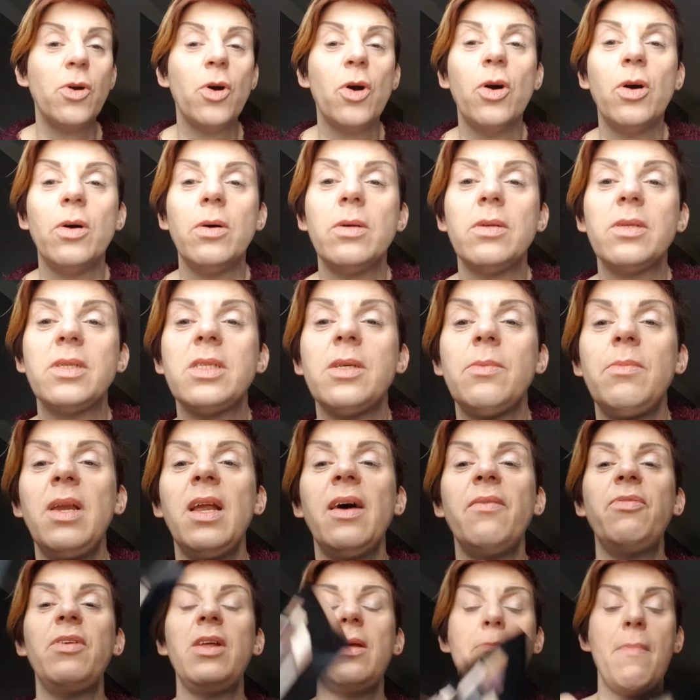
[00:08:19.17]
got some
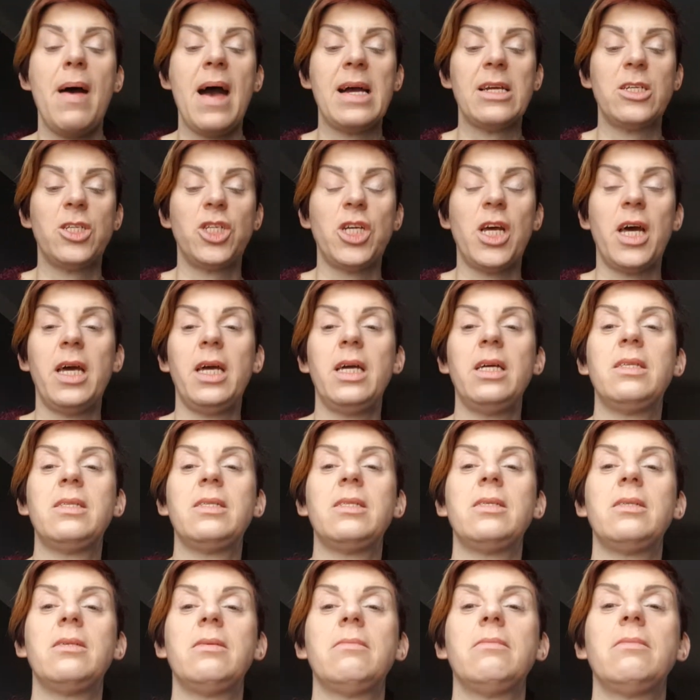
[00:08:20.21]
lovely matte
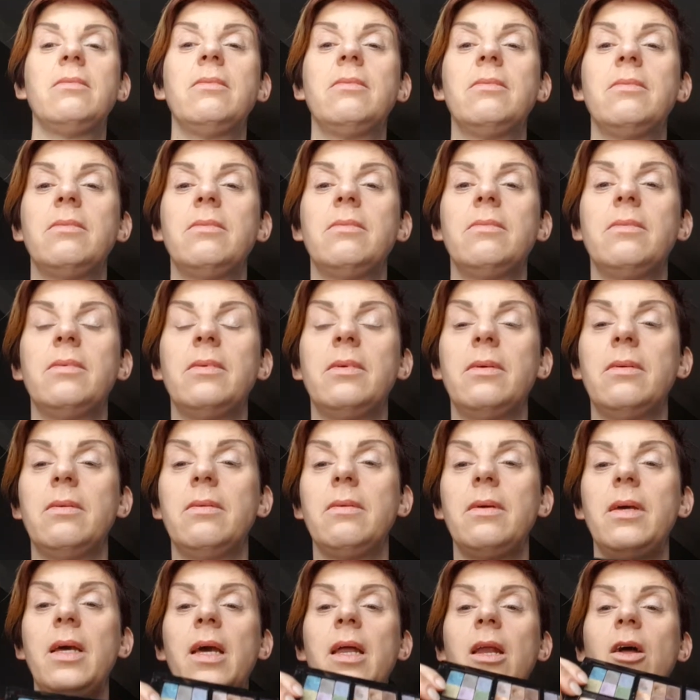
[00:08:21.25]
shades
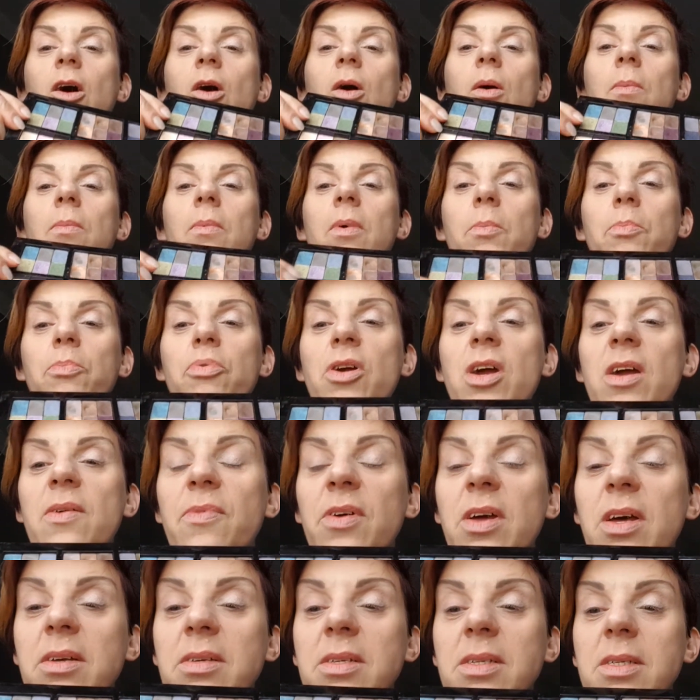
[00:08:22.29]
in our
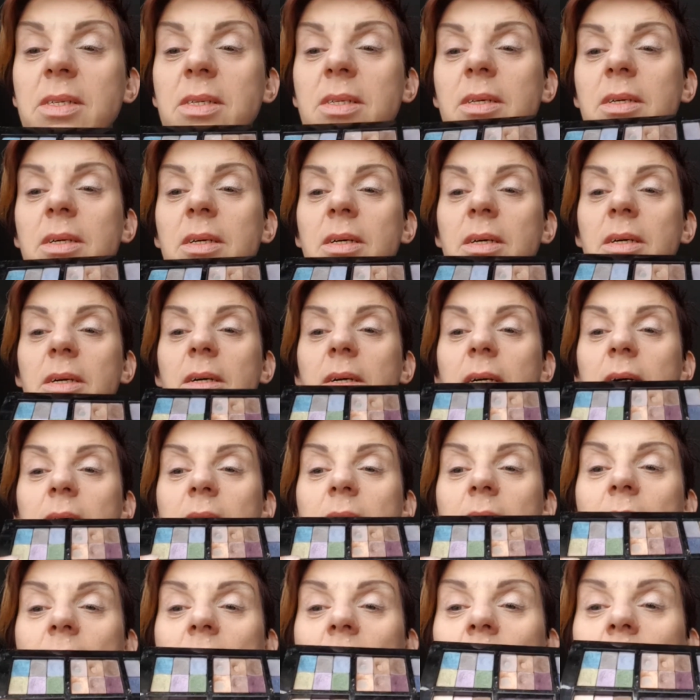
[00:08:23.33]
previous
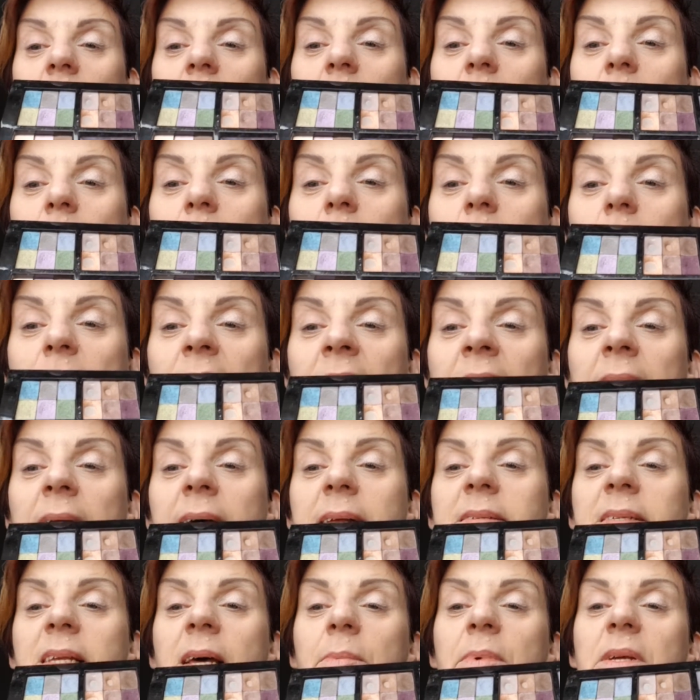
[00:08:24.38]

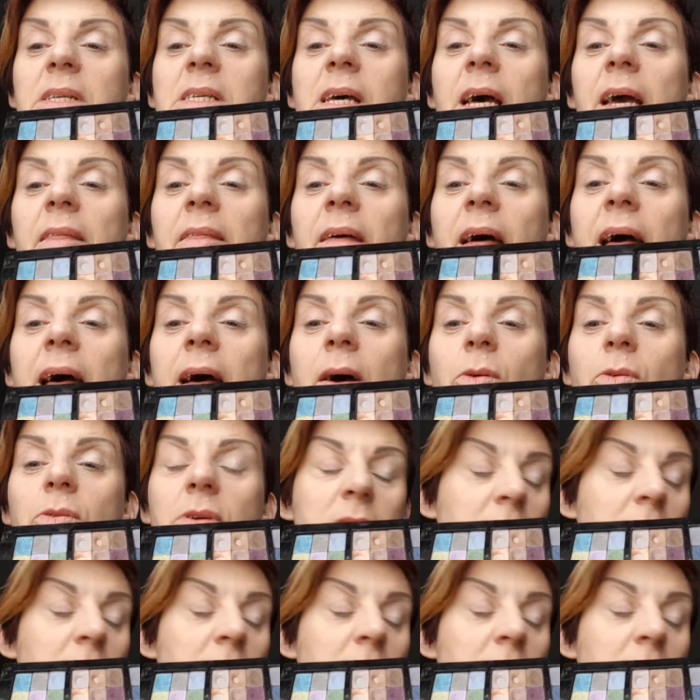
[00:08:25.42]
palettes. Let me take that out or